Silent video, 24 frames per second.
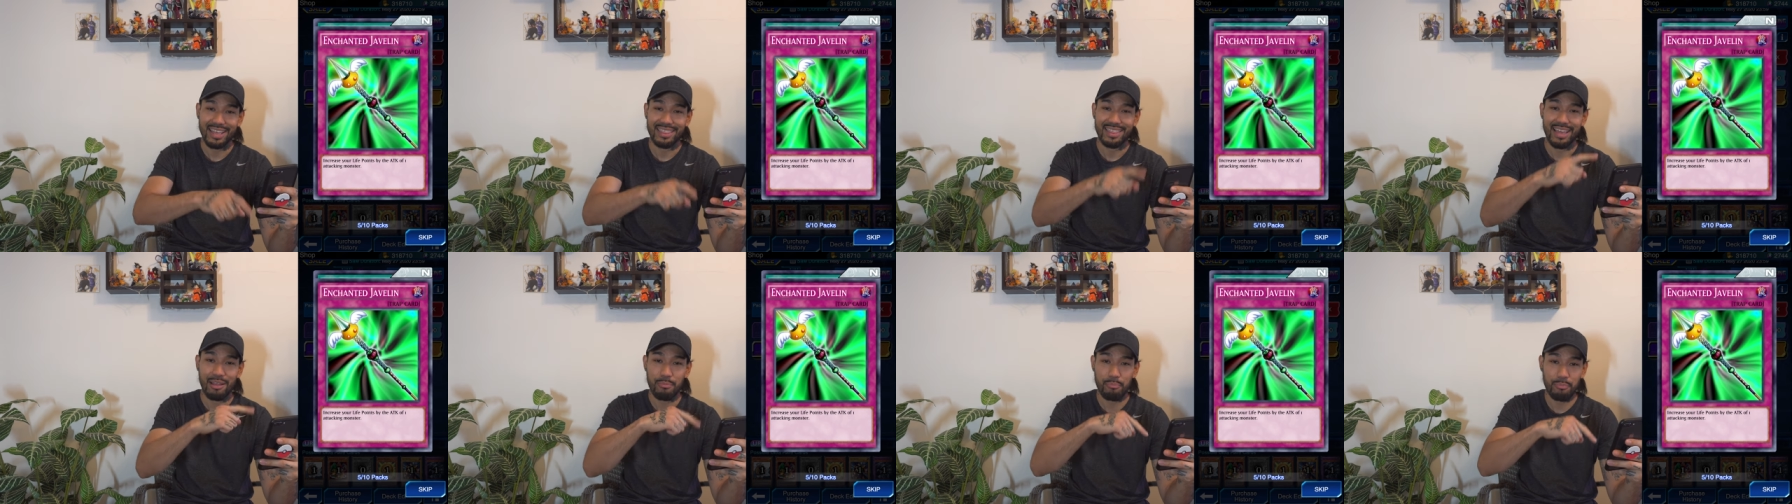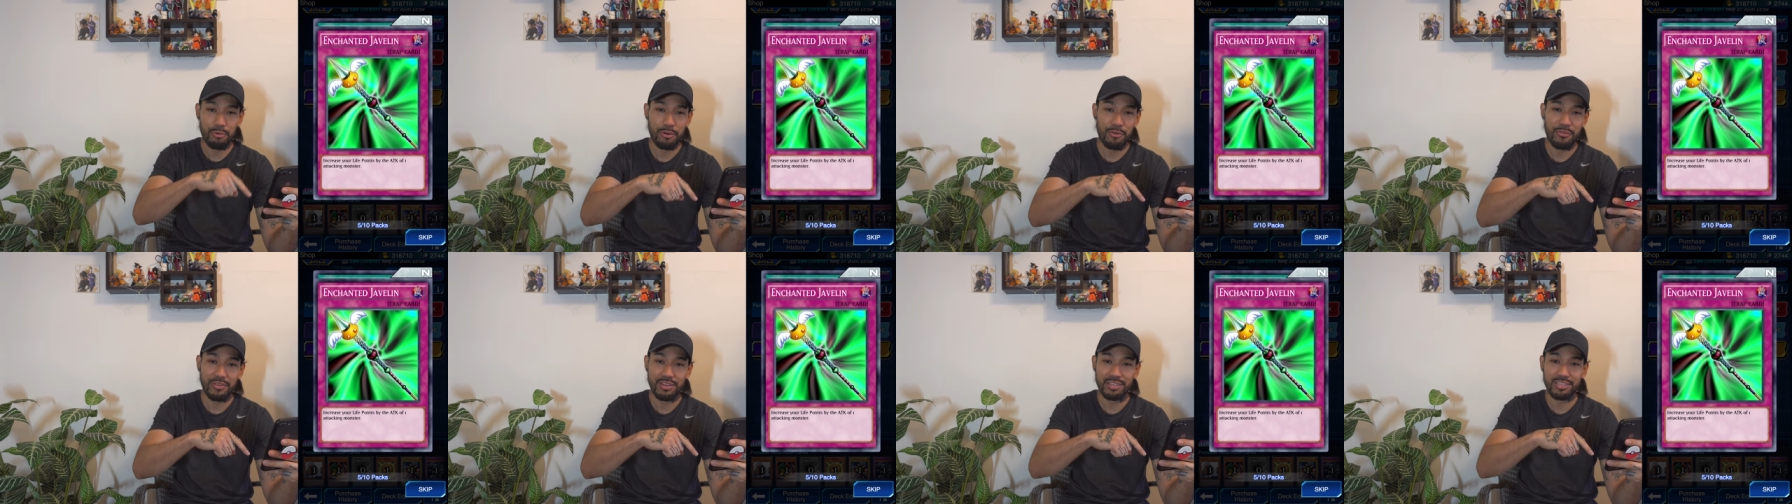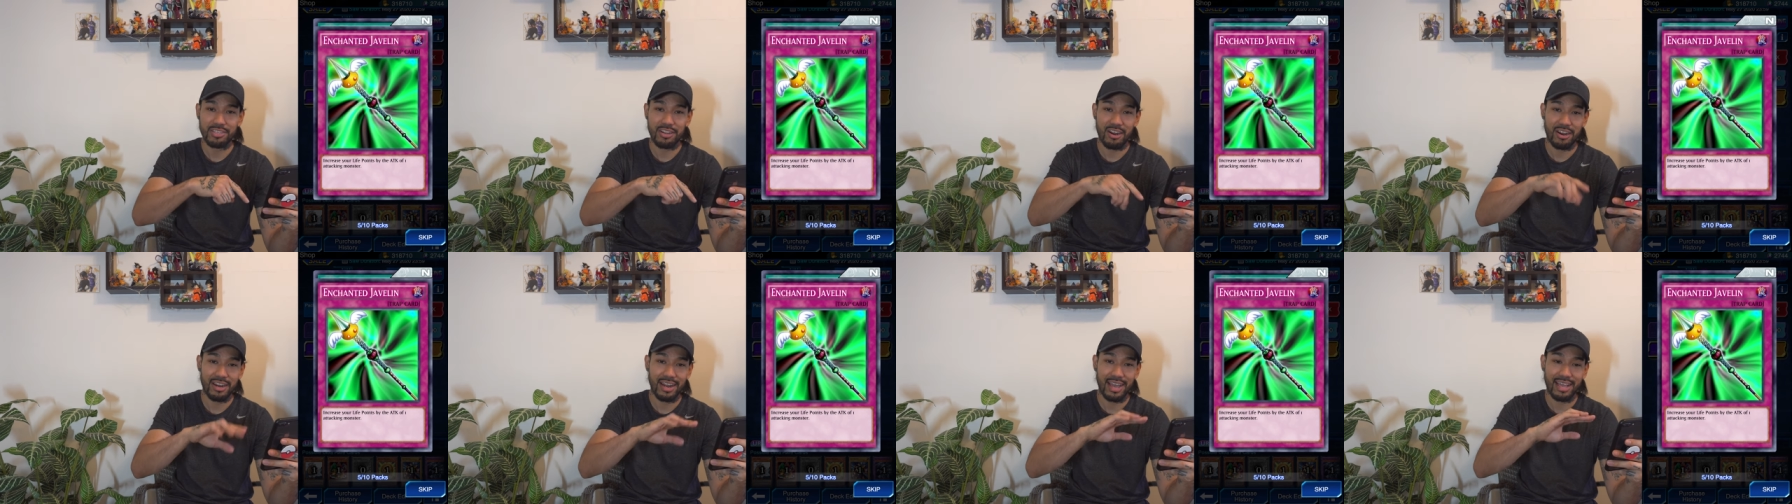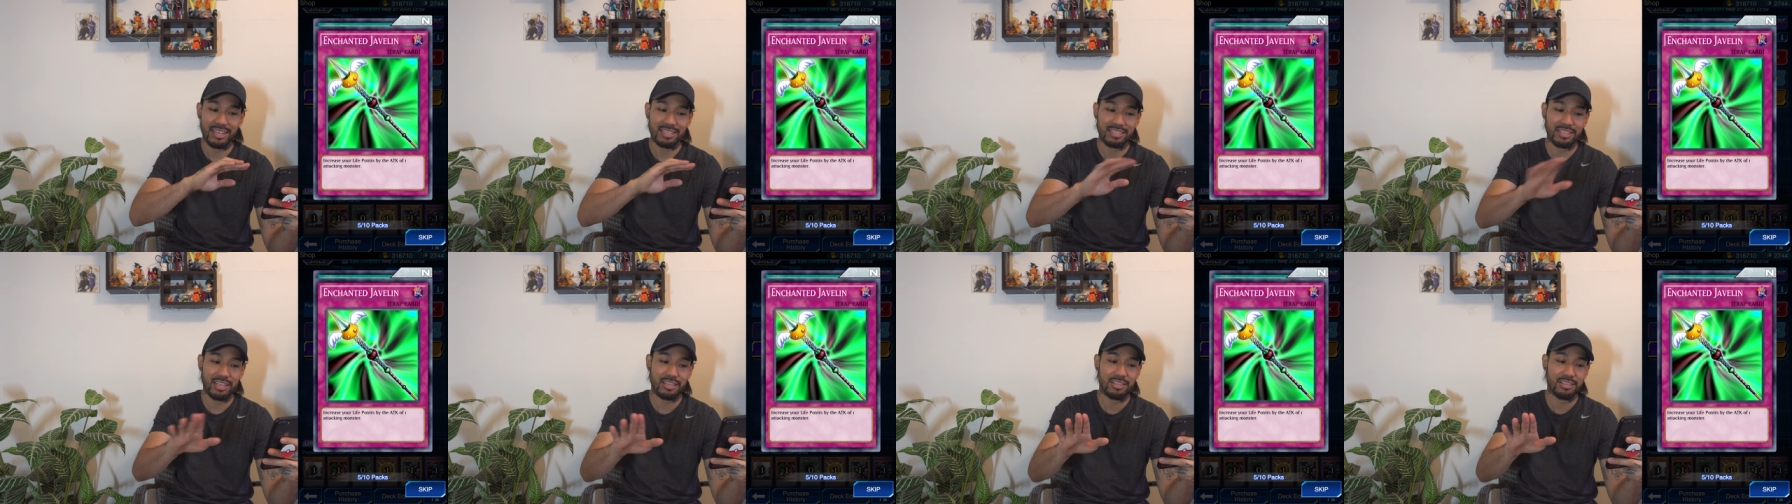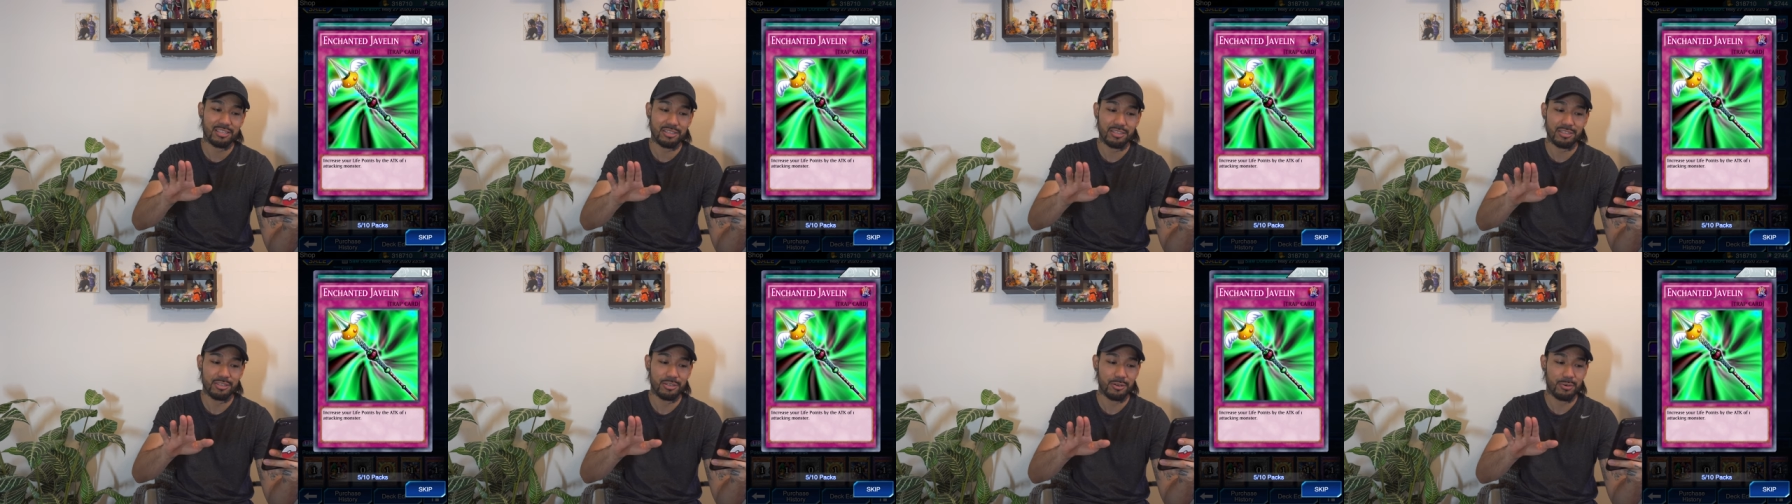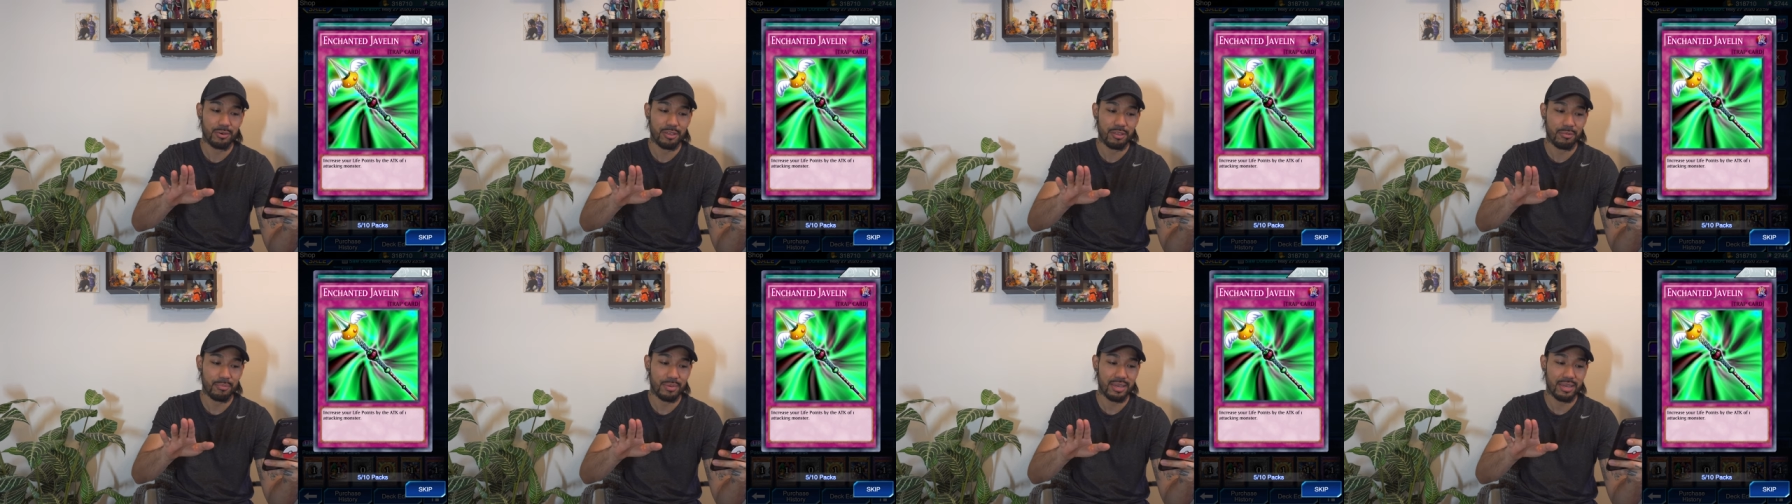That previous card has nothing to do with